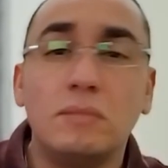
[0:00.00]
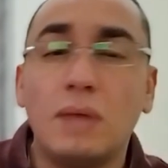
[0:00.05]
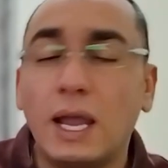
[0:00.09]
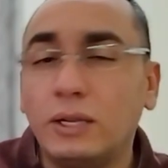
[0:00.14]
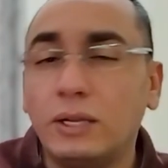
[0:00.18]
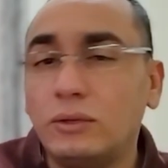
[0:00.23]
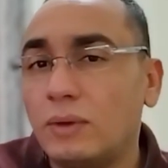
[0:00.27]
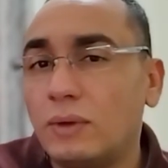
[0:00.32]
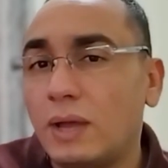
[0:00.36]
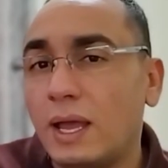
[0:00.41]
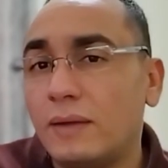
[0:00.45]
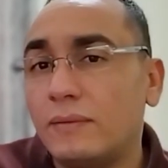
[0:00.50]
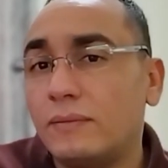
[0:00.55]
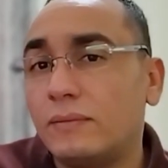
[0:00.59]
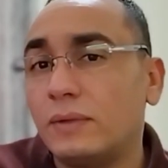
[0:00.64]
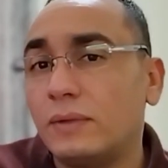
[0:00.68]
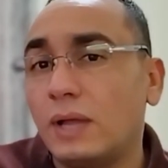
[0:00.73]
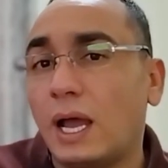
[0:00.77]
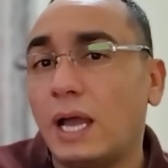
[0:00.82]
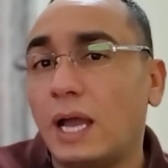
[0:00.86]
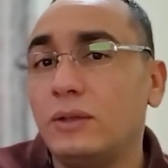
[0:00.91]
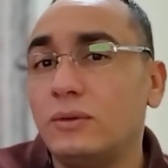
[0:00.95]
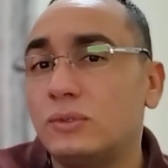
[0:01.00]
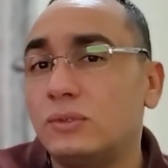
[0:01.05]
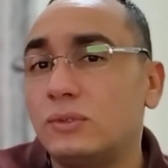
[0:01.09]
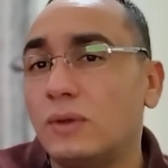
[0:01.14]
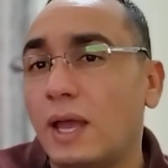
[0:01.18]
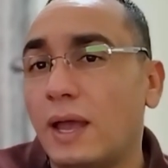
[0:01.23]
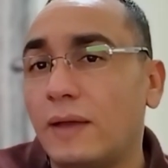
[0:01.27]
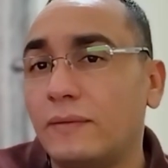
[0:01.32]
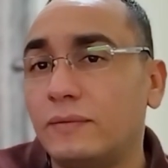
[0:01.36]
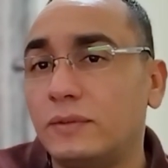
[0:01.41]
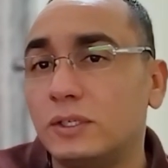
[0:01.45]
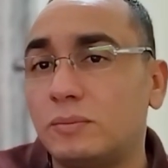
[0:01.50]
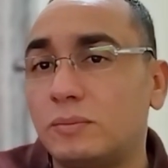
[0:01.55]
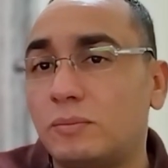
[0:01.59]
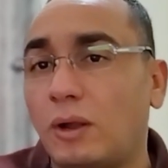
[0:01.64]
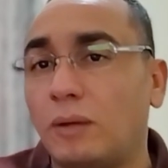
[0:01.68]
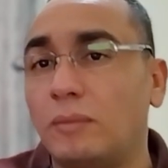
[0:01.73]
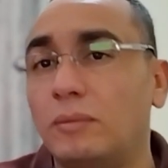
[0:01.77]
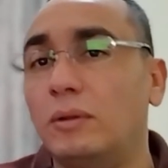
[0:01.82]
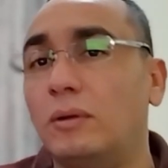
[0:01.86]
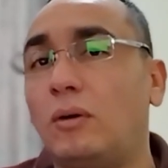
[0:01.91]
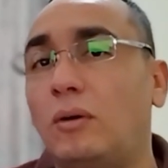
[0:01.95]
I do have, I used to have this
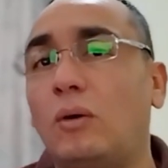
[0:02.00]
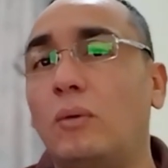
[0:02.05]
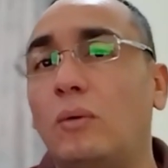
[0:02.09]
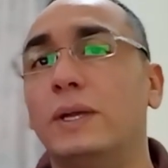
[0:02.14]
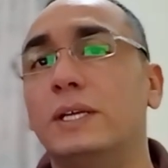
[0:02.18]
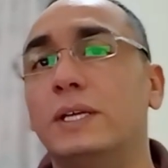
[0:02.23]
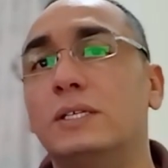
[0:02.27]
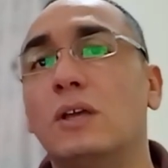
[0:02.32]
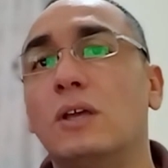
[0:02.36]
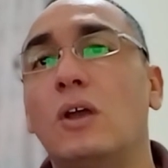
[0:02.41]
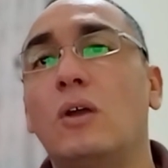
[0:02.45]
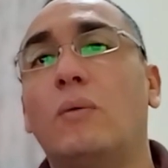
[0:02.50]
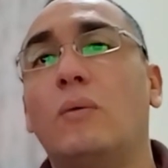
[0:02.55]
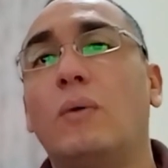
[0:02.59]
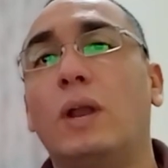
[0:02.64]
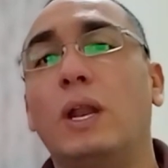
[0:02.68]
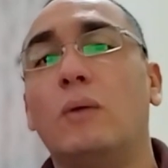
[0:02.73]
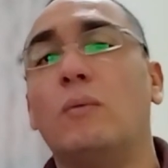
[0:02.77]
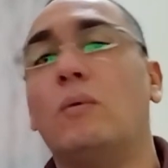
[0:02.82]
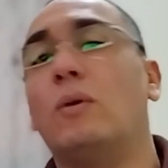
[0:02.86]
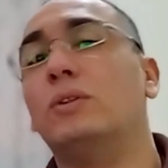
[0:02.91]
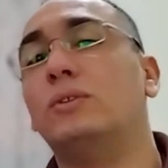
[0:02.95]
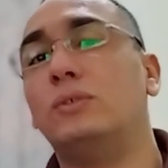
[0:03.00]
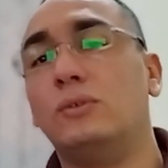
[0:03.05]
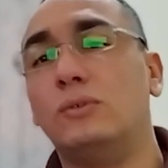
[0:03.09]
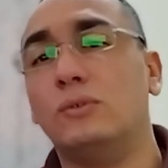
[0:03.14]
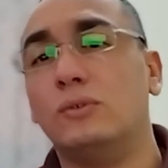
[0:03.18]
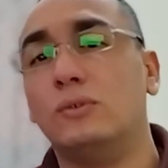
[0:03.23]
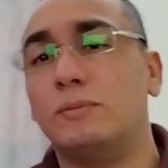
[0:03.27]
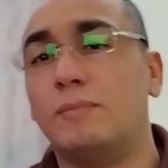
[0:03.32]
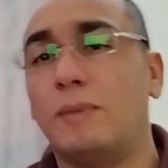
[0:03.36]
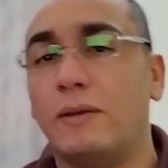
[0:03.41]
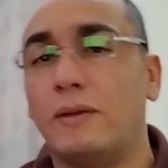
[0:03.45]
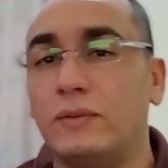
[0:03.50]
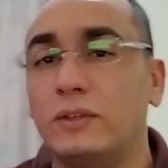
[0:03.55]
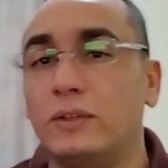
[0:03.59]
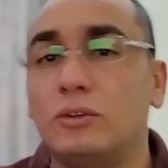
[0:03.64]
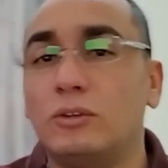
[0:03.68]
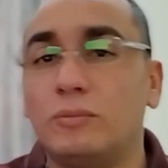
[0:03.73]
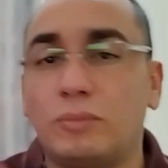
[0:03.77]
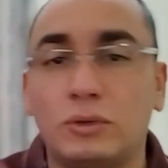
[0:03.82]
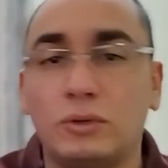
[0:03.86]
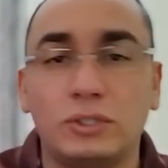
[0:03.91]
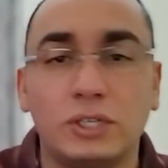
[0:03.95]
problem always when I want to use my
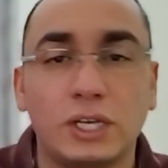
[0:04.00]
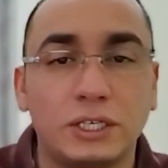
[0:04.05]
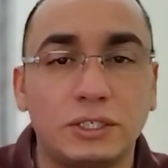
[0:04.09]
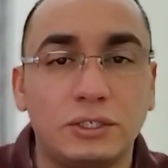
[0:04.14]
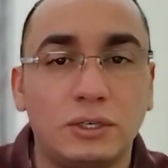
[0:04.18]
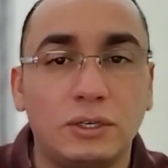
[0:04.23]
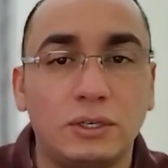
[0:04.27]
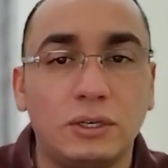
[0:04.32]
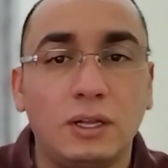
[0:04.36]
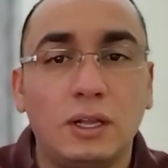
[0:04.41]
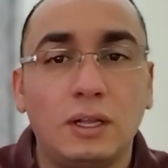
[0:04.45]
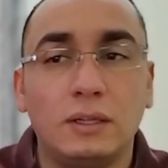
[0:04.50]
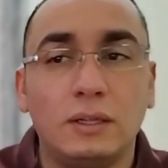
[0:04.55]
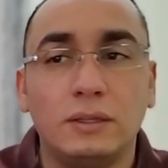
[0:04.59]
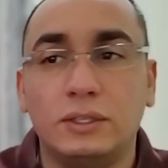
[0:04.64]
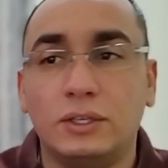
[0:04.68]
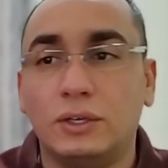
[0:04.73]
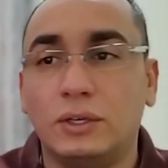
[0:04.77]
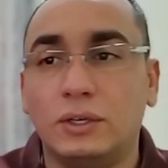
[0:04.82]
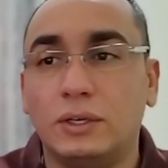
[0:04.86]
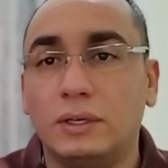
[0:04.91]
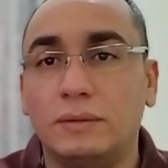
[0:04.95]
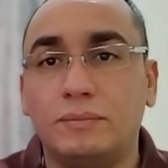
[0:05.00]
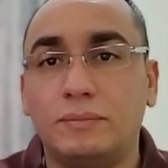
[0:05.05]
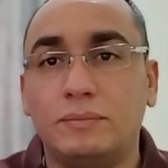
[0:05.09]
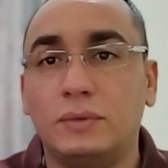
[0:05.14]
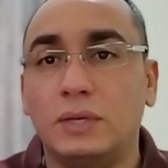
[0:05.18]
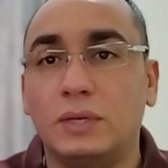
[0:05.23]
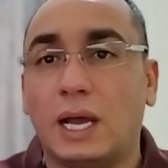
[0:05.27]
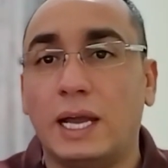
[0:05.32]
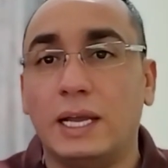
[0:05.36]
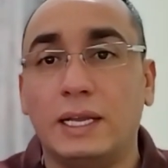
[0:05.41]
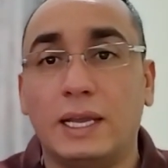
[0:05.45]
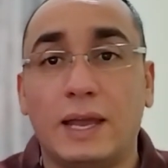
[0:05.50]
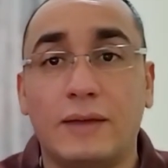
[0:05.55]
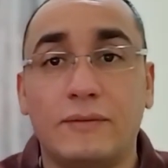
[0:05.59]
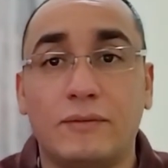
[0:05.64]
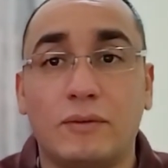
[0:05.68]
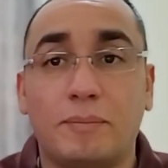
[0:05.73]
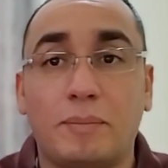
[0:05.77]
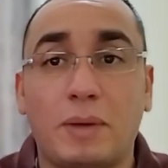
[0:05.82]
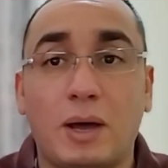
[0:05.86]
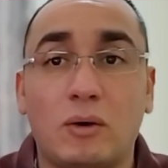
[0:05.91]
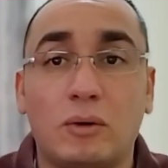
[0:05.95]
video projector. The, the, I have
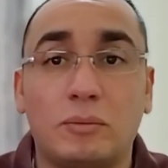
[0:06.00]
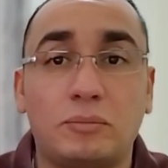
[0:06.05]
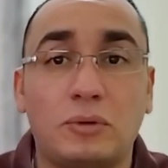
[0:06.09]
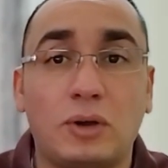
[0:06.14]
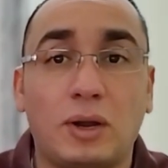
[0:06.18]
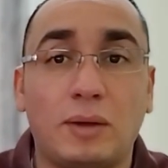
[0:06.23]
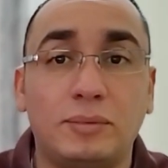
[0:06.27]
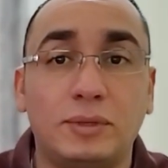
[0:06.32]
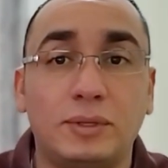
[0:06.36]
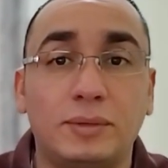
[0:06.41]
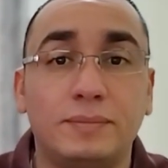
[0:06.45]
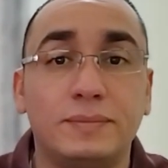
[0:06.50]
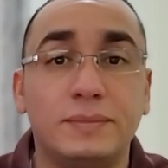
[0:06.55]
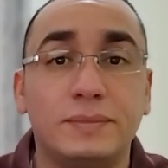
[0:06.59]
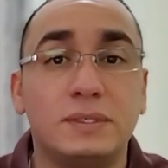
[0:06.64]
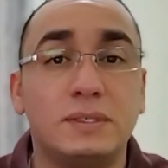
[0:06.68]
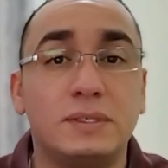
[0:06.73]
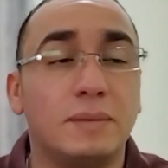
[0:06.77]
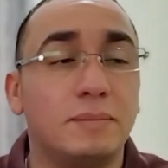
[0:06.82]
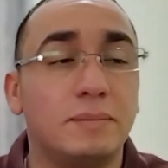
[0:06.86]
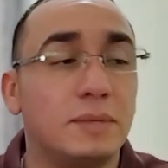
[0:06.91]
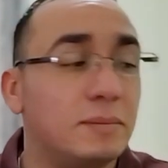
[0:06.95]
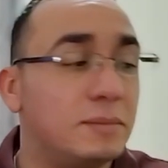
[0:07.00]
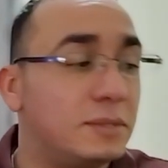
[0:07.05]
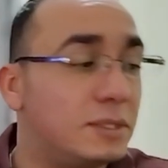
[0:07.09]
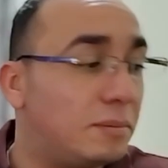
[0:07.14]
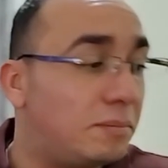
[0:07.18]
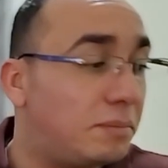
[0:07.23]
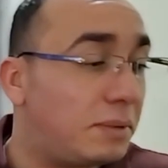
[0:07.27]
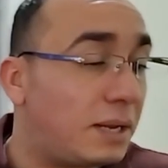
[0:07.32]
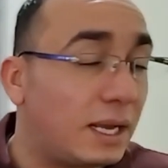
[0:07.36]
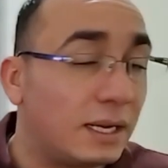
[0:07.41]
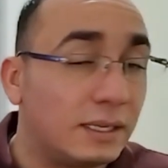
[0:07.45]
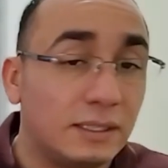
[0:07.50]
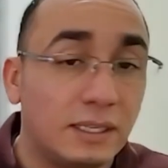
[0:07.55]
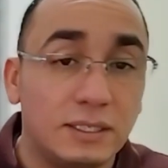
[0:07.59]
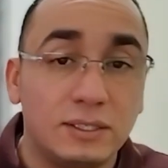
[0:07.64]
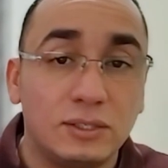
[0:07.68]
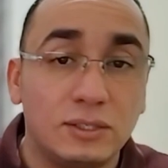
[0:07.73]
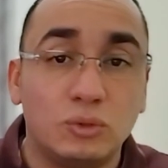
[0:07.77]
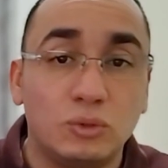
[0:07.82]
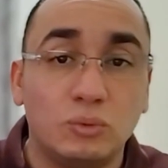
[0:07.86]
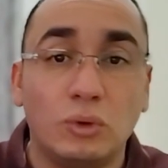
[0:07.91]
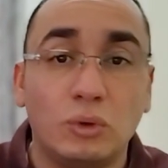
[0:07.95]
a power problem. Sometimes the plug
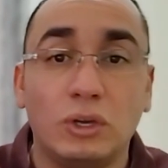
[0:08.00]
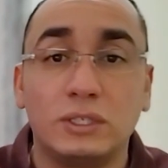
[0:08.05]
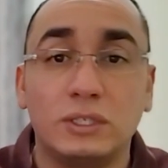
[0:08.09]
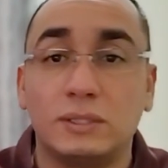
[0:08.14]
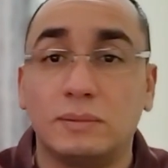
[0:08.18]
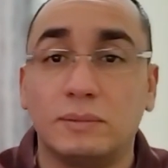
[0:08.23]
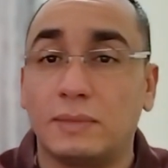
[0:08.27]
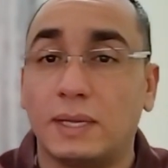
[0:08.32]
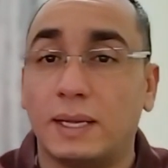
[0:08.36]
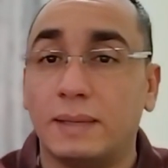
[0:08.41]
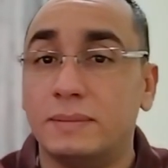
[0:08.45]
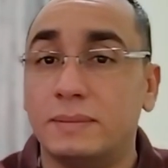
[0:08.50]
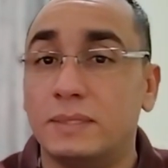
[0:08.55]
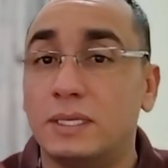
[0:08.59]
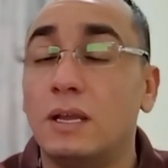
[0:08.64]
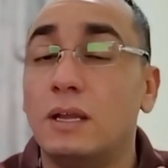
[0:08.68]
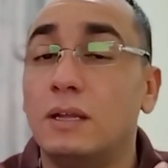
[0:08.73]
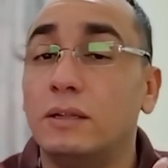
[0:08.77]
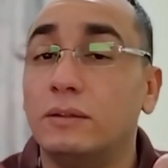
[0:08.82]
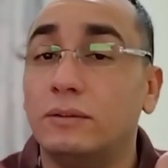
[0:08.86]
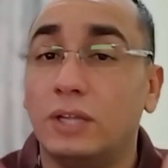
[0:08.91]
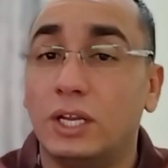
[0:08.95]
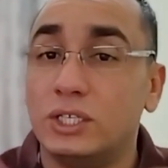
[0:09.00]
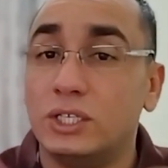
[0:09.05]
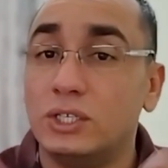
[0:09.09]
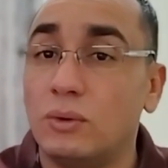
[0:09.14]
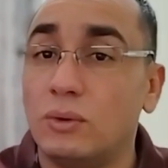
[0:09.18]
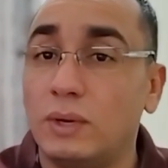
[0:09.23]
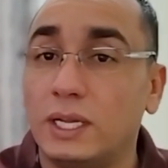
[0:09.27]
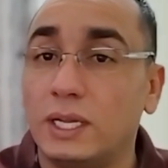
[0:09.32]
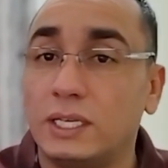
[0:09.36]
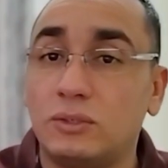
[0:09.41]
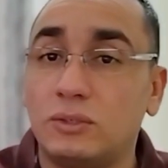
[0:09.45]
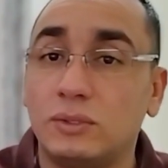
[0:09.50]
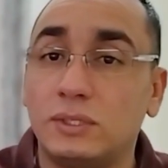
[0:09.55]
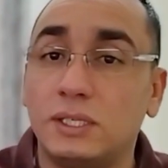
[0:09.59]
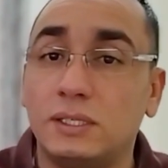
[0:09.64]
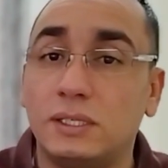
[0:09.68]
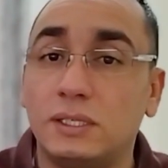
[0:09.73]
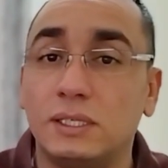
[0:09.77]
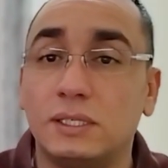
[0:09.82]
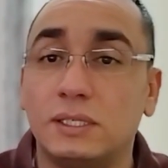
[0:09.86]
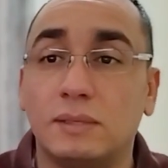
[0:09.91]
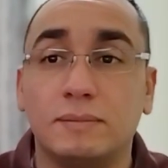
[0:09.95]
doesn't work. Sometimes there is no
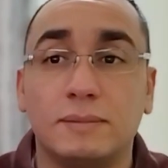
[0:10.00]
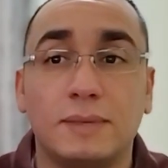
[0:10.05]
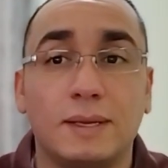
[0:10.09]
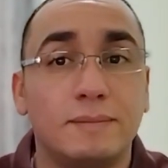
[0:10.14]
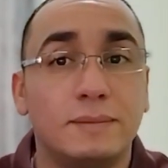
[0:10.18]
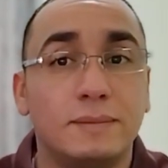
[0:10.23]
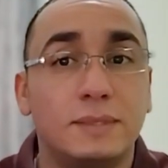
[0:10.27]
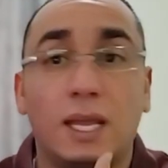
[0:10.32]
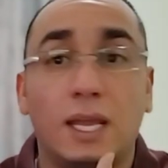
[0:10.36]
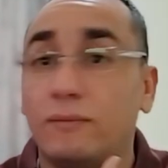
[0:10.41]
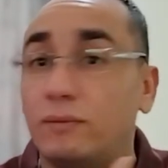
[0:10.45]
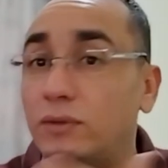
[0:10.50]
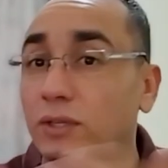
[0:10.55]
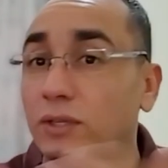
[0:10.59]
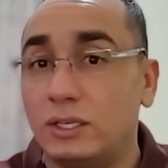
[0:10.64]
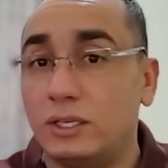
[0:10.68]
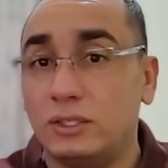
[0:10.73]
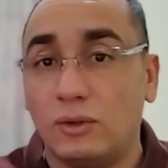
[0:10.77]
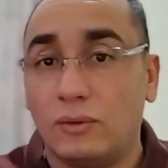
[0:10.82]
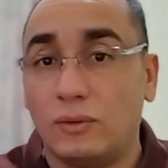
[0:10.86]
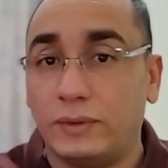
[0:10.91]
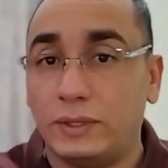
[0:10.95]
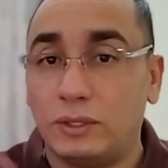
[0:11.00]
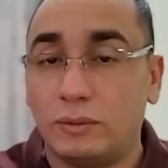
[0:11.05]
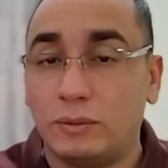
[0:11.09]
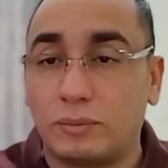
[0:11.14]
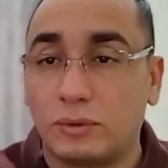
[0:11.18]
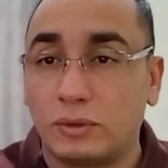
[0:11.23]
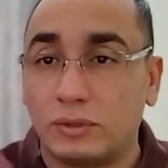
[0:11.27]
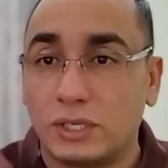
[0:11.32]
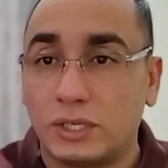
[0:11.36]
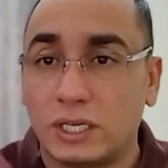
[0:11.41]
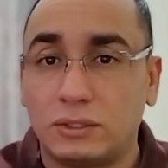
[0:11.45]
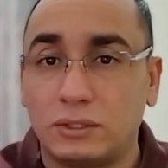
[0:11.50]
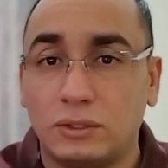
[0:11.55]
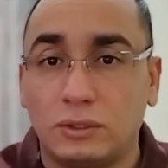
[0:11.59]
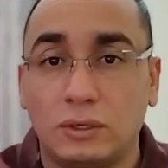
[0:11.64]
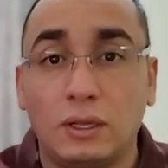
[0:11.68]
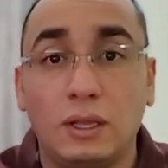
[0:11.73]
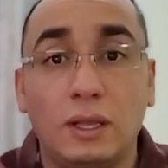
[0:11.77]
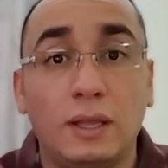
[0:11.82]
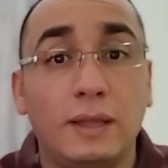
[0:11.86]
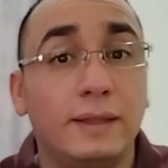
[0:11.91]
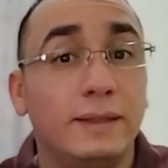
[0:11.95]
electricity. Sometimes even there is no video
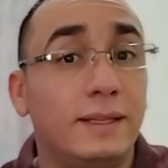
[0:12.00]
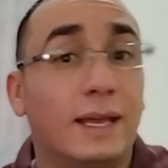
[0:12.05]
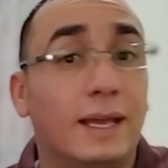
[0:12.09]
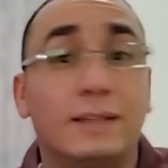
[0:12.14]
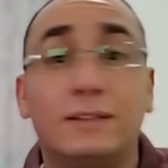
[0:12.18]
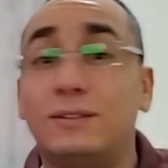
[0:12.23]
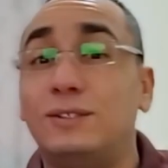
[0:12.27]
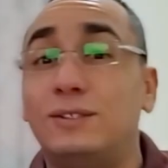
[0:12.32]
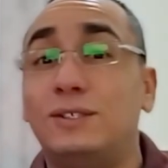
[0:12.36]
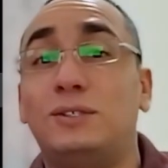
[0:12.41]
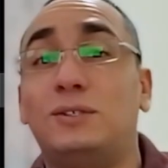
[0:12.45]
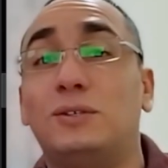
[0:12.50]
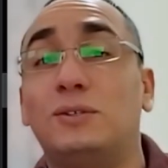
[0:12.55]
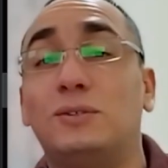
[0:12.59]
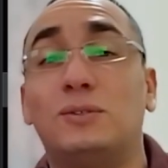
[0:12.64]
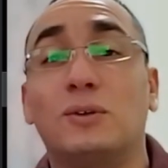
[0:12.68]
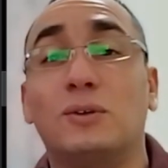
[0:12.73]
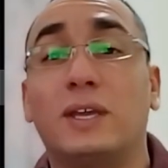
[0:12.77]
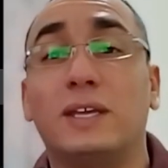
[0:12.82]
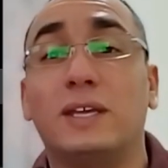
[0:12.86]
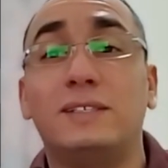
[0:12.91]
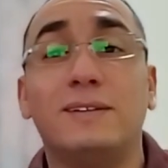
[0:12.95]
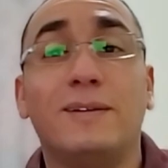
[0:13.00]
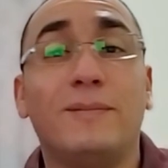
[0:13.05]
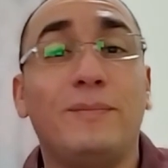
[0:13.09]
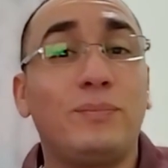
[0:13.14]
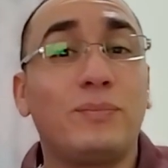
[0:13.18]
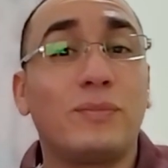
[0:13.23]
projector. The other teacher took it.